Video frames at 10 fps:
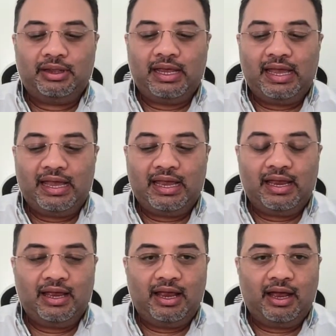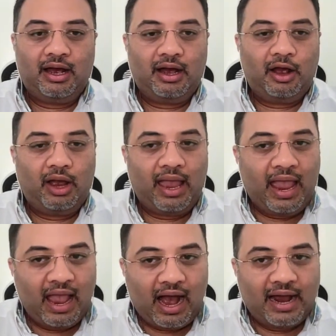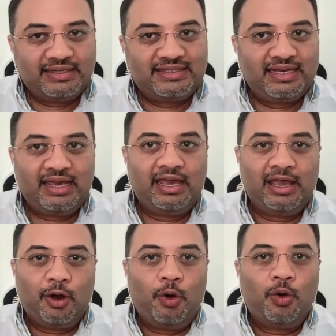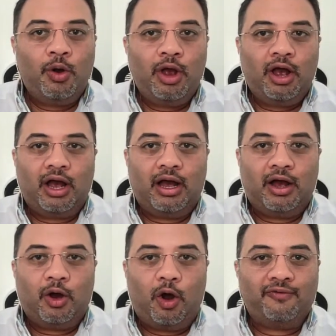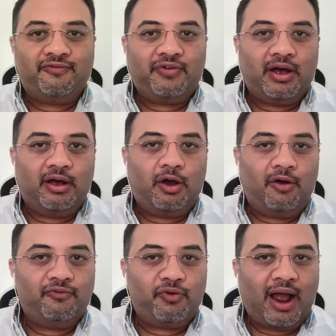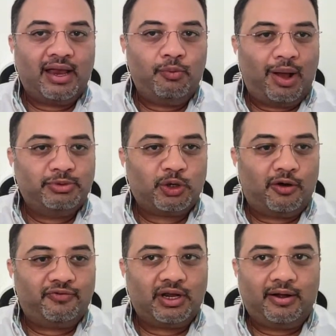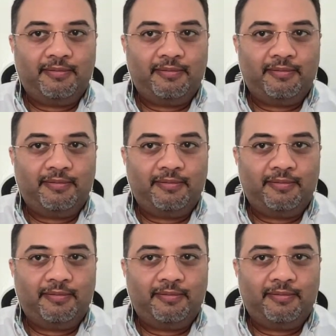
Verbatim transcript: the AI CEO uh, of uh, of Dragon WebSoft.